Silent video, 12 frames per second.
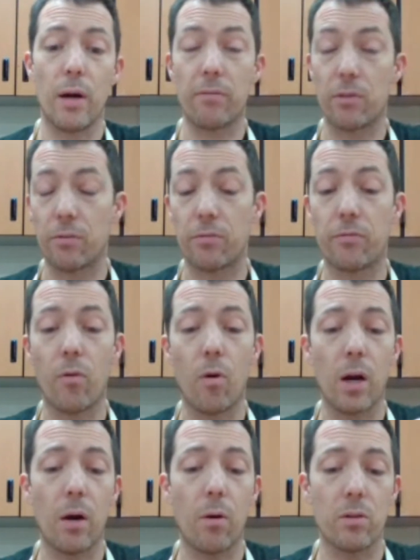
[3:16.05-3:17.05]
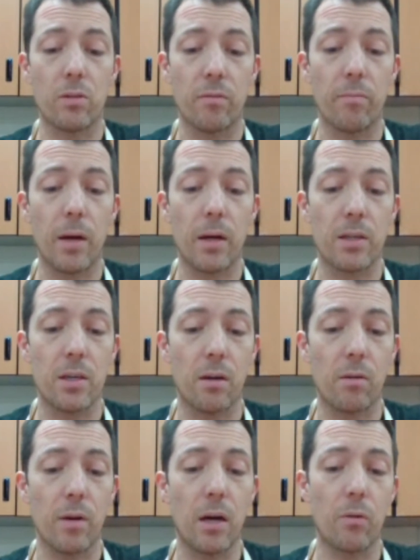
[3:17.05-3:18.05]
after 4 hours of monkeying
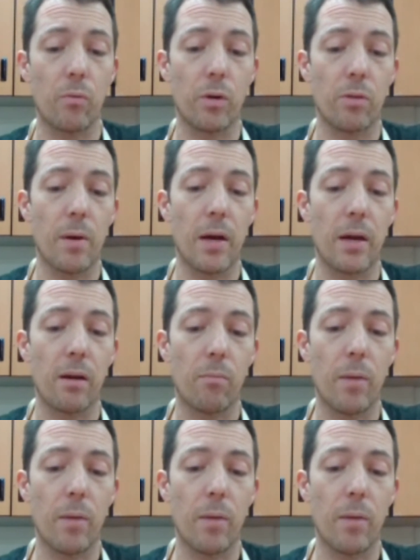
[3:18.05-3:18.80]
around with my